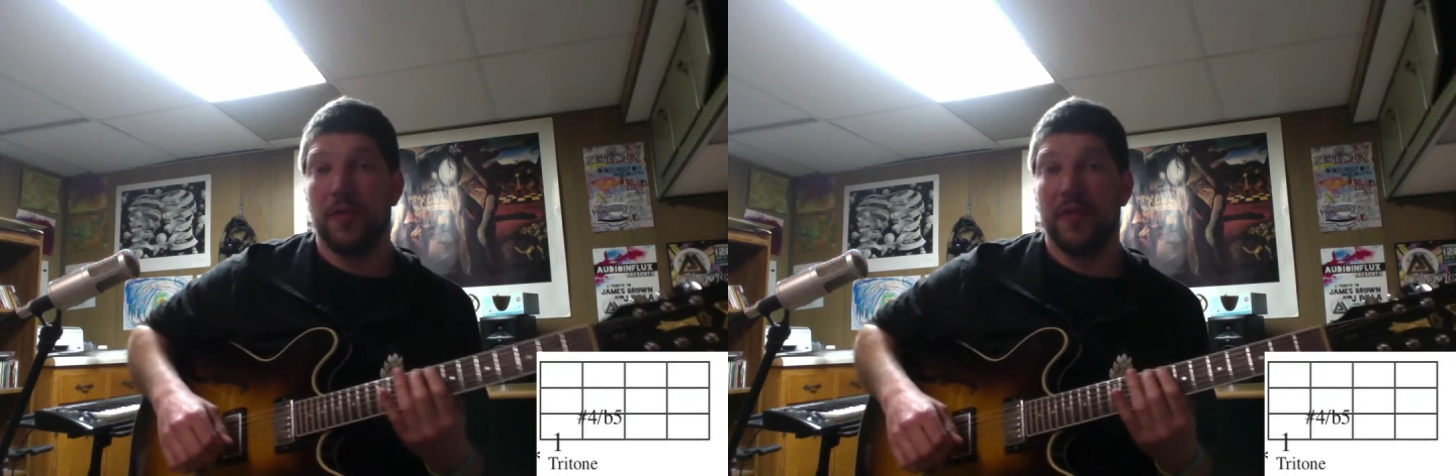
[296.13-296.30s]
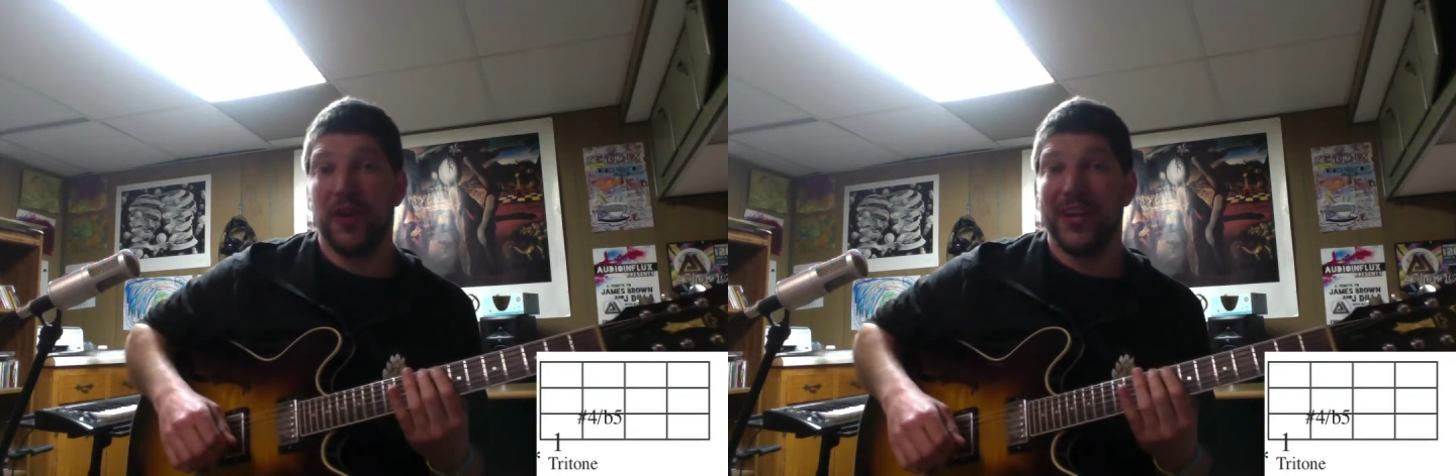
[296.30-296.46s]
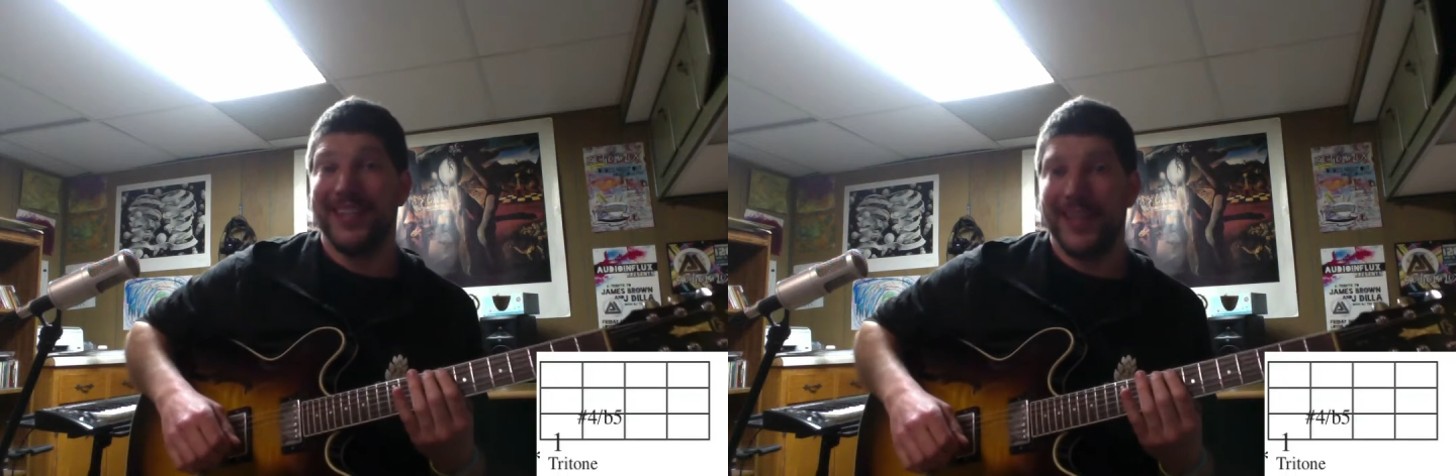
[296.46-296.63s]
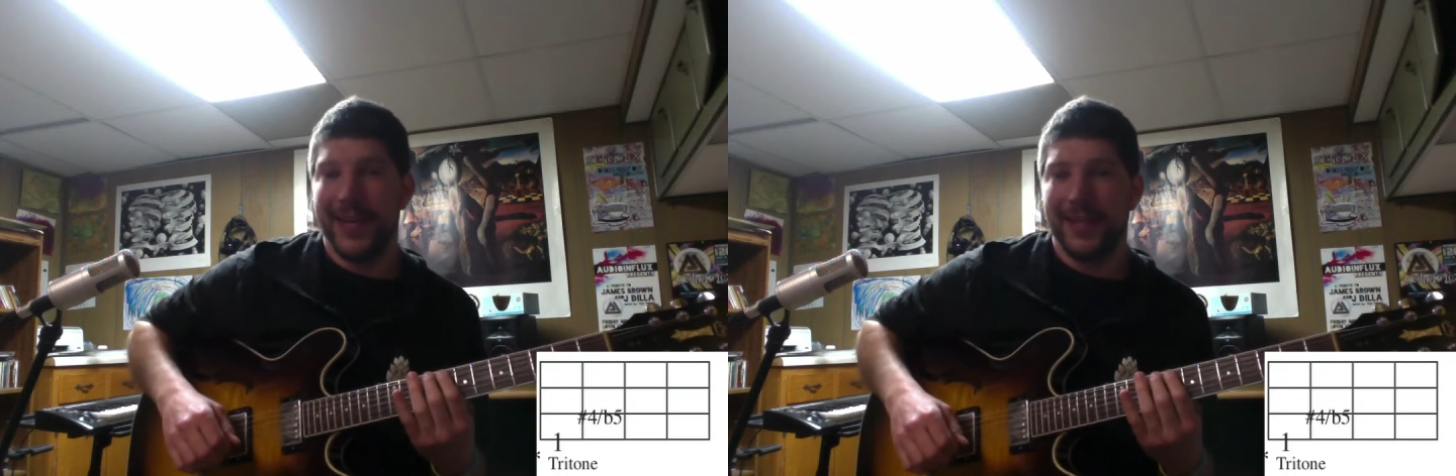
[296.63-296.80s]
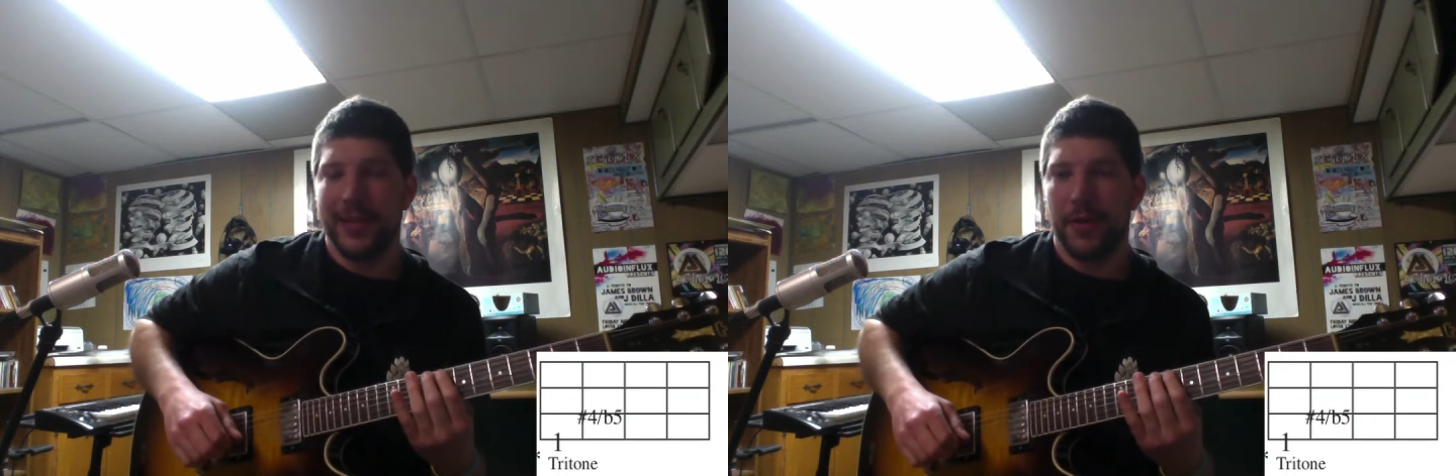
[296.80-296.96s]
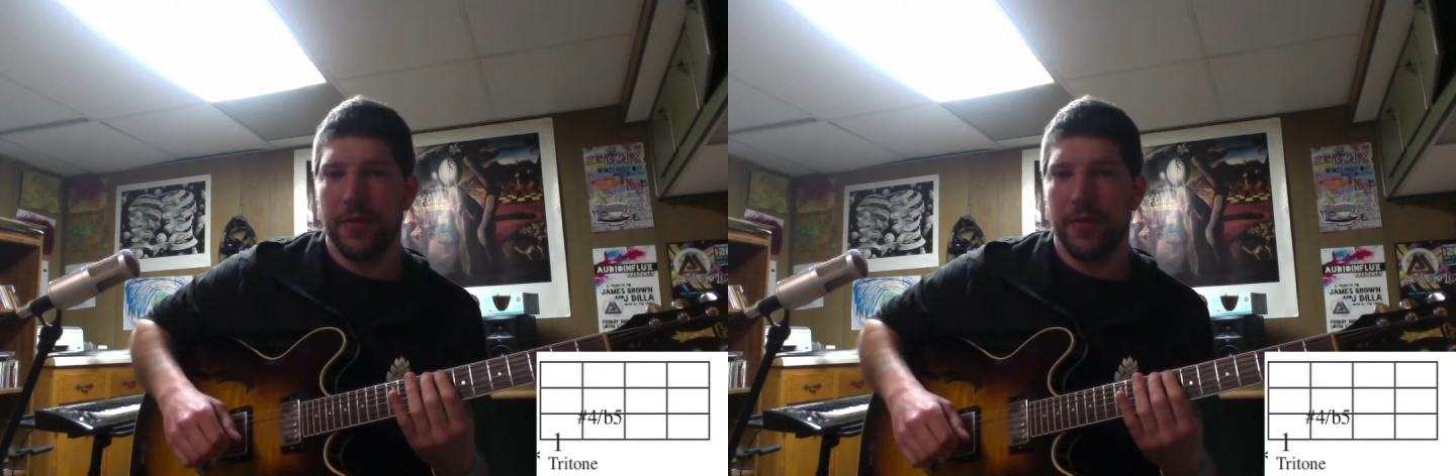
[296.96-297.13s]
a very
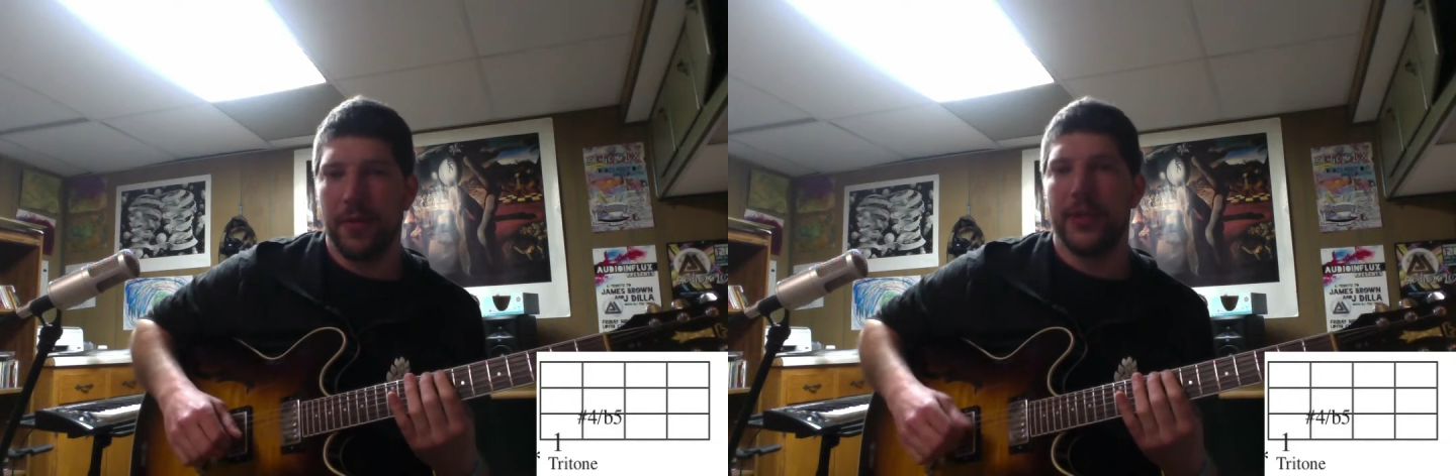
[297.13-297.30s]
tense interval,